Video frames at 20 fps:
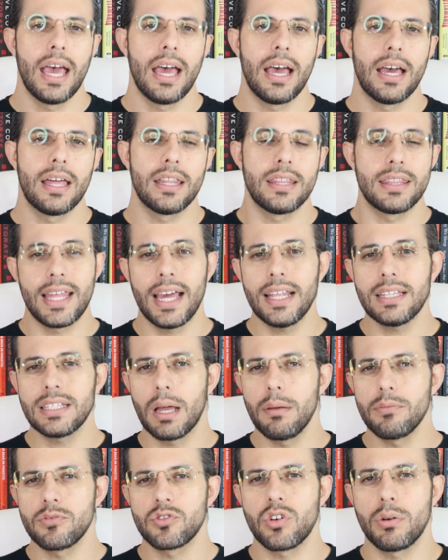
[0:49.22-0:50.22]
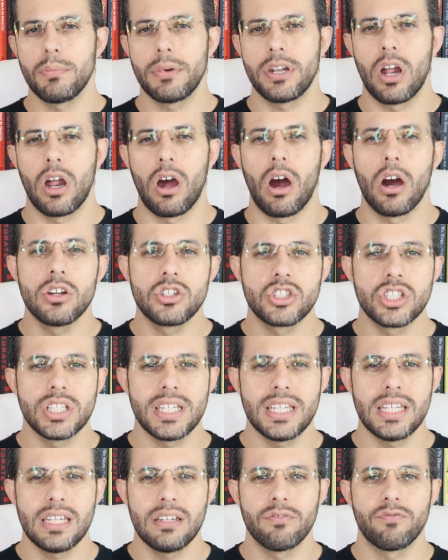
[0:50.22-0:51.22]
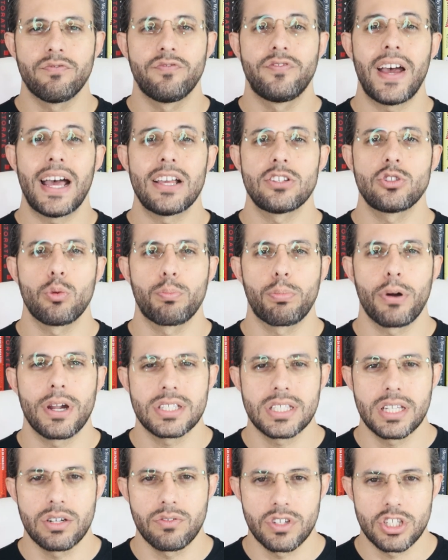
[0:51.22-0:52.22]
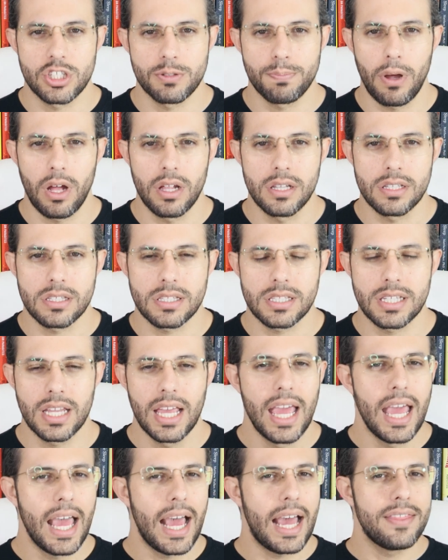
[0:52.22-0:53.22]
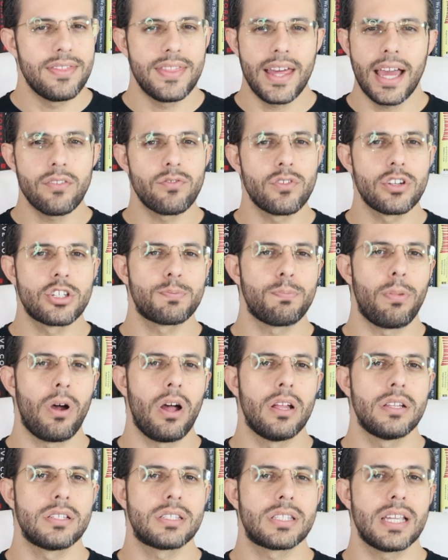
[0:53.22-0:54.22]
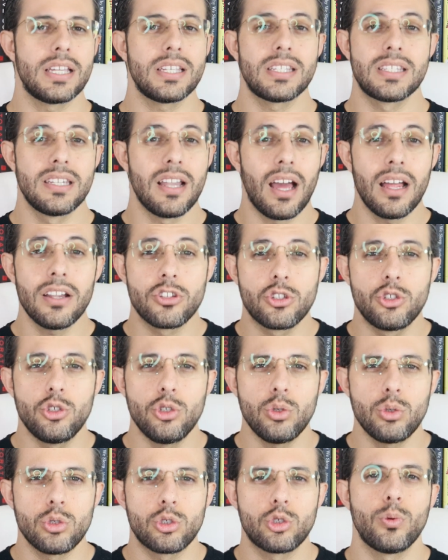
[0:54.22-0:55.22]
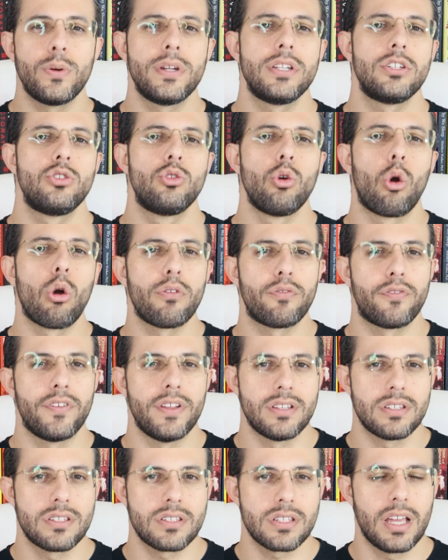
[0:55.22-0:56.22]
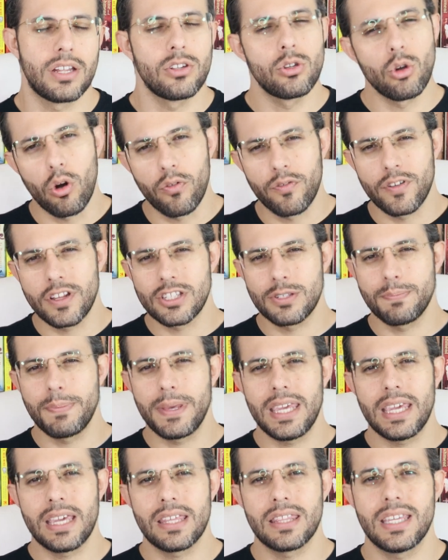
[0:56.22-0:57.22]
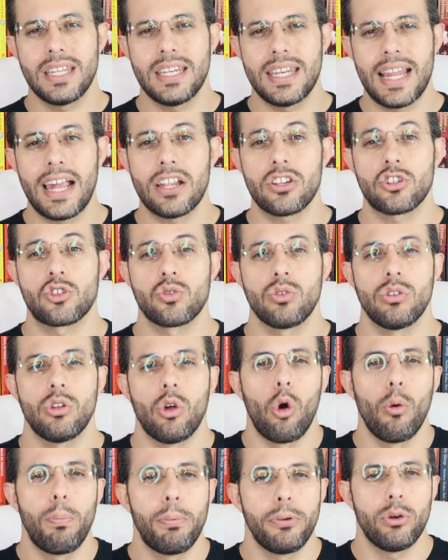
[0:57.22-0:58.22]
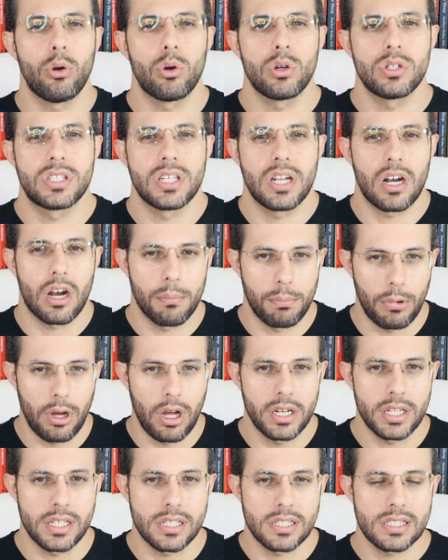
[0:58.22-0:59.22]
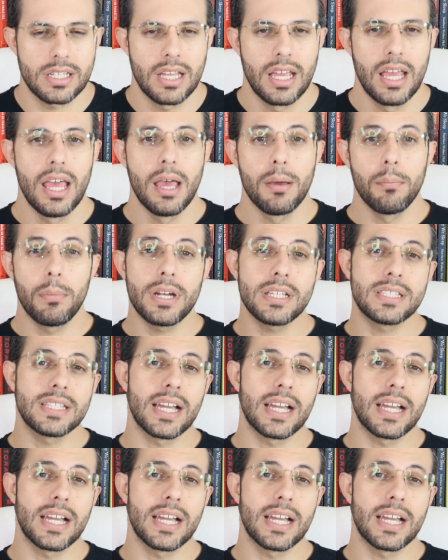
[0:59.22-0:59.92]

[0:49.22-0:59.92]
uh, that comes from an arginine vasopressin response. And that response is not due to endorphins, endorphins being the natural opioids in our bodies, but